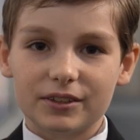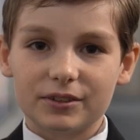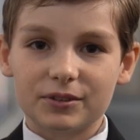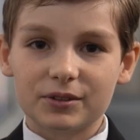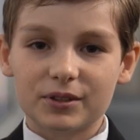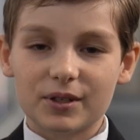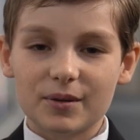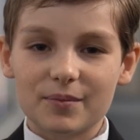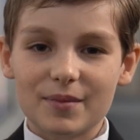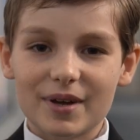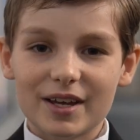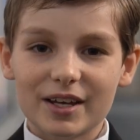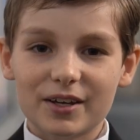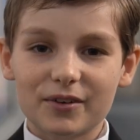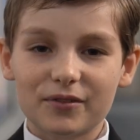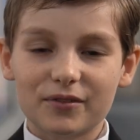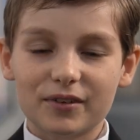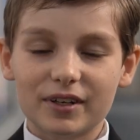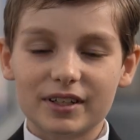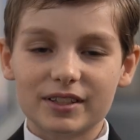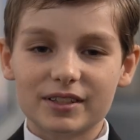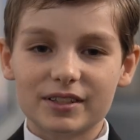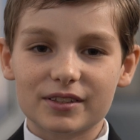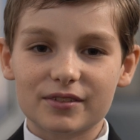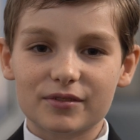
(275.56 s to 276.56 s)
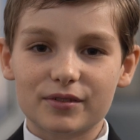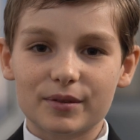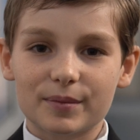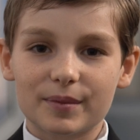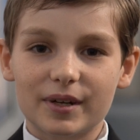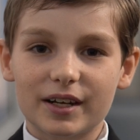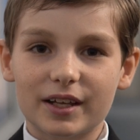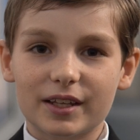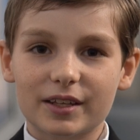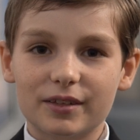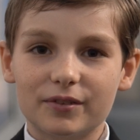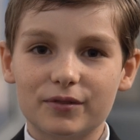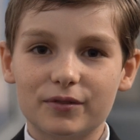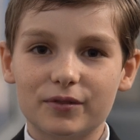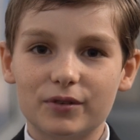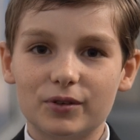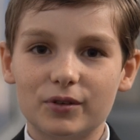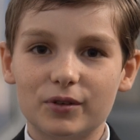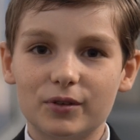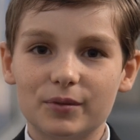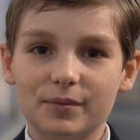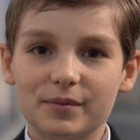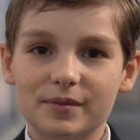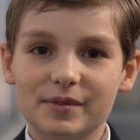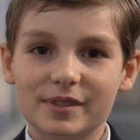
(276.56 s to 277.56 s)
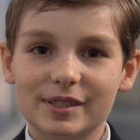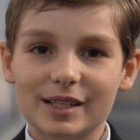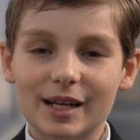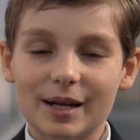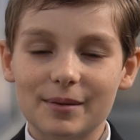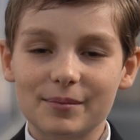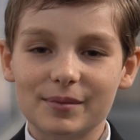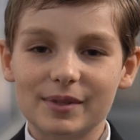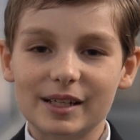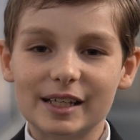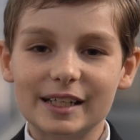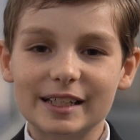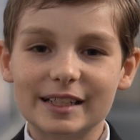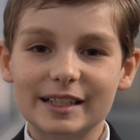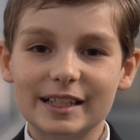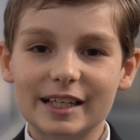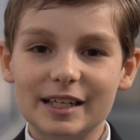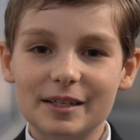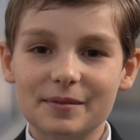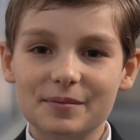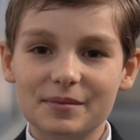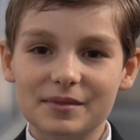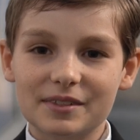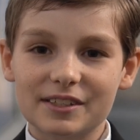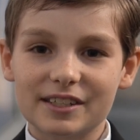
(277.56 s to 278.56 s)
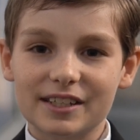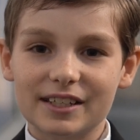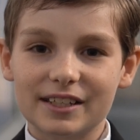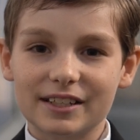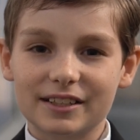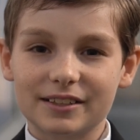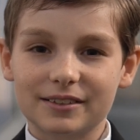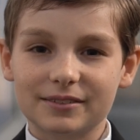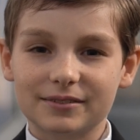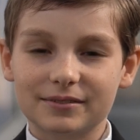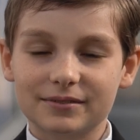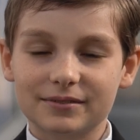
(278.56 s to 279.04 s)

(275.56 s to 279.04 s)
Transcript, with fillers: You can make friends from other forms and play games here.